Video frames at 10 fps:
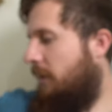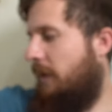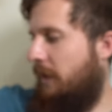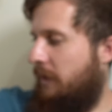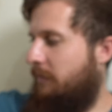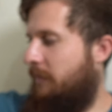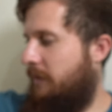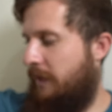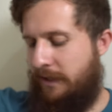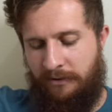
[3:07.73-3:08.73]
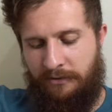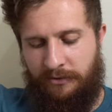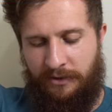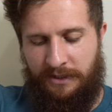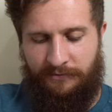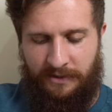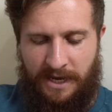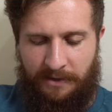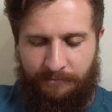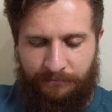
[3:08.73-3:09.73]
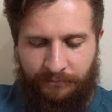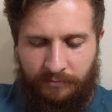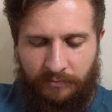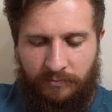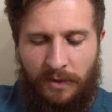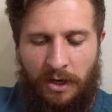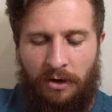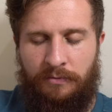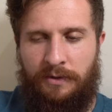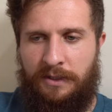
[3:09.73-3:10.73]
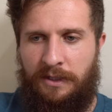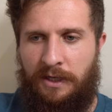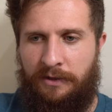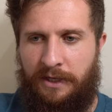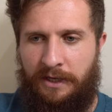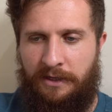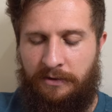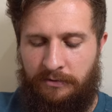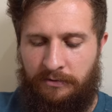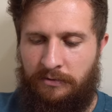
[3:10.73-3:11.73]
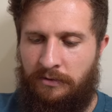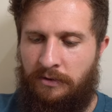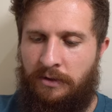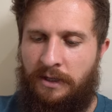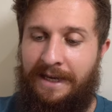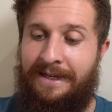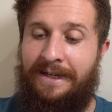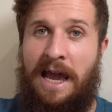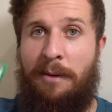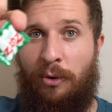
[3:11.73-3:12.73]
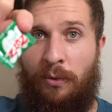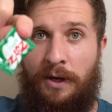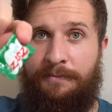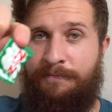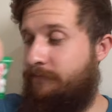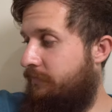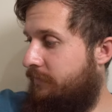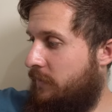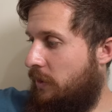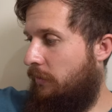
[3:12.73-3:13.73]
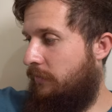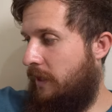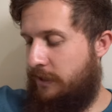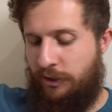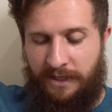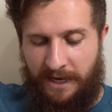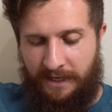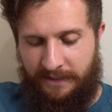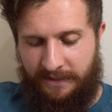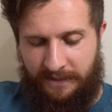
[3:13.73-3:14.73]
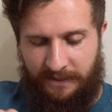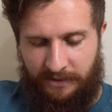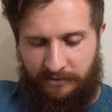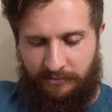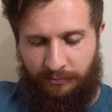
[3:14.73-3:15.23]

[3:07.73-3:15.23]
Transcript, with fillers: Thank you, Chris, for that. Oh, there's another candy. And an apple one. So we've got 2 candies in here.